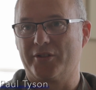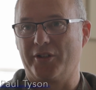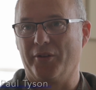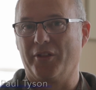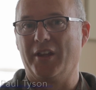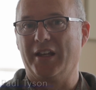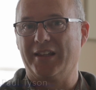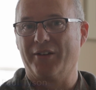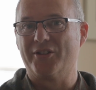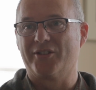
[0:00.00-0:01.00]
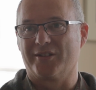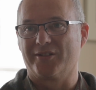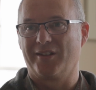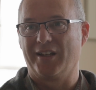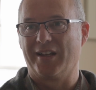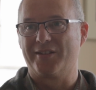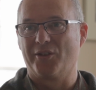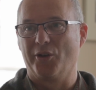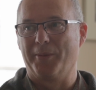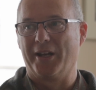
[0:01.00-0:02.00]
don't think there is such a thing as
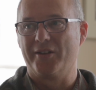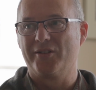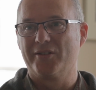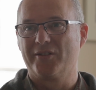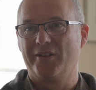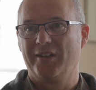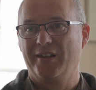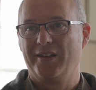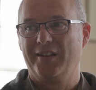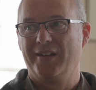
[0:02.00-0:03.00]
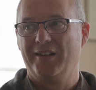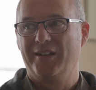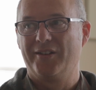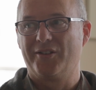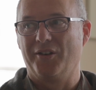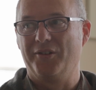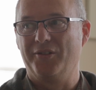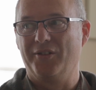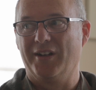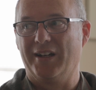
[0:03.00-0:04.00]
denominations. So